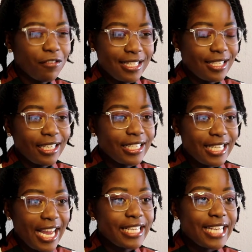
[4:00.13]

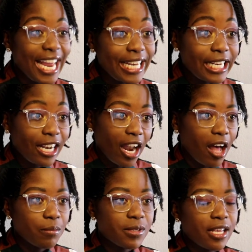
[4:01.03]
facilitate any
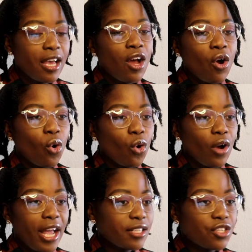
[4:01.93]
clubs
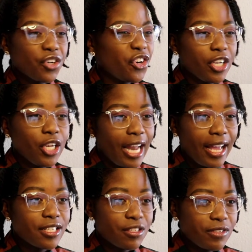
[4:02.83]
or extracurricular
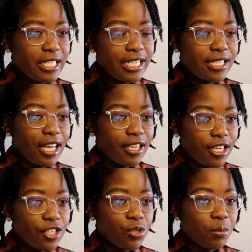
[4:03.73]
activities that
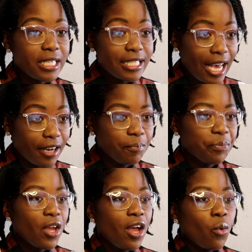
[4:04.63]
need to be done.
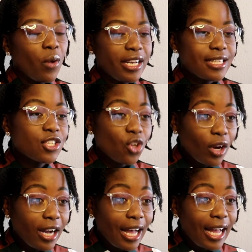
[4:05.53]
Whether it's
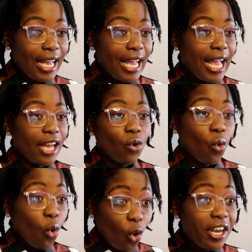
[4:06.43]
soccer and
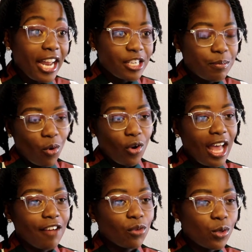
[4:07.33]
or netball.
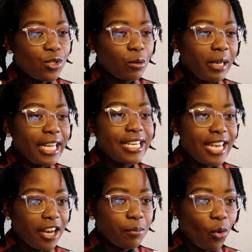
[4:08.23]
I've also played
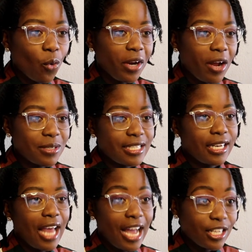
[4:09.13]
netball when I was
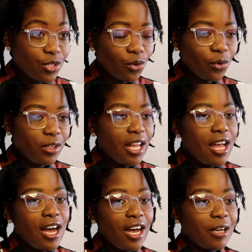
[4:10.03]
in high school.
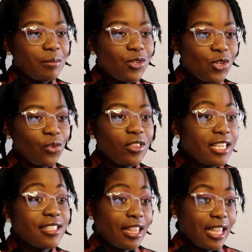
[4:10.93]
Um, so
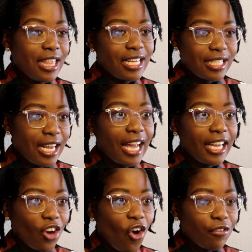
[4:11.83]
these are the things that I
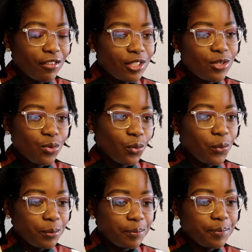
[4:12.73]
can offer the school.